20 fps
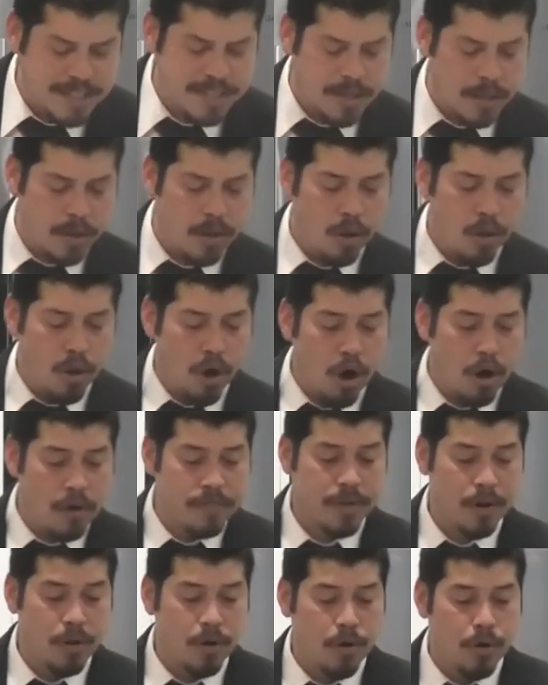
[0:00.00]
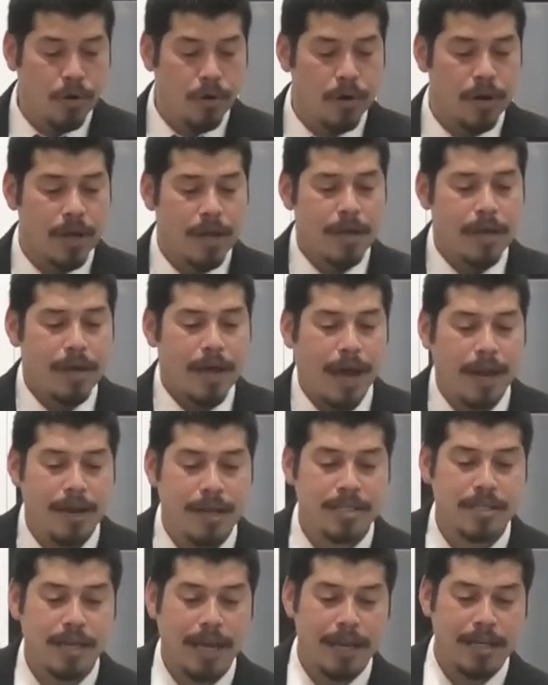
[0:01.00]
is in the law of the Lord, and
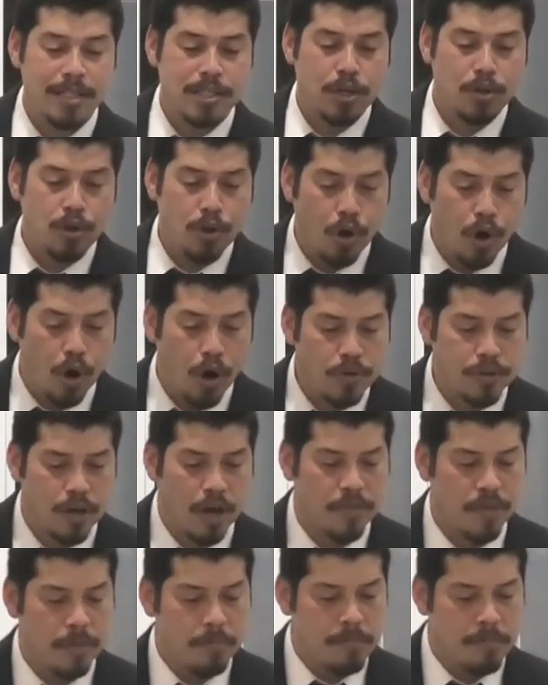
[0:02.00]
his, and his law doth he